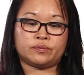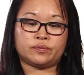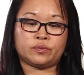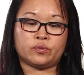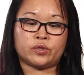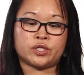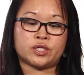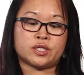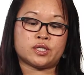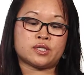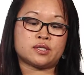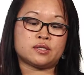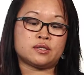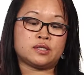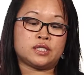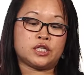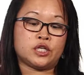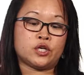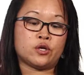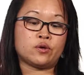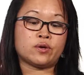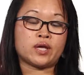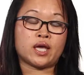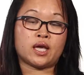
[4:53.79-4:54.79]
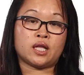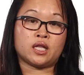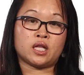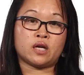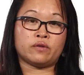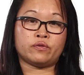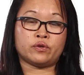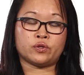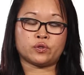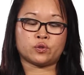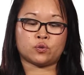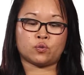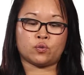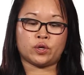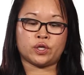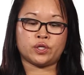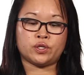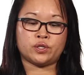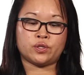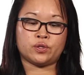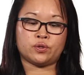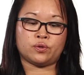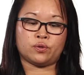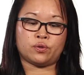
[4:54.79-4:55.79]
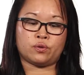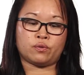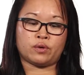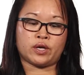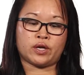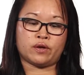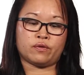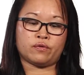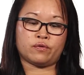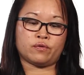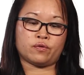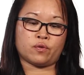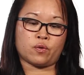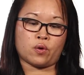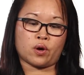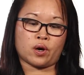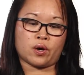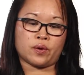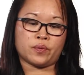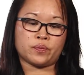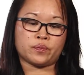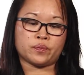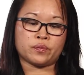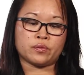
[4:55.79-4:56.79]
which is DOK levels 1, 2, 3, and 4.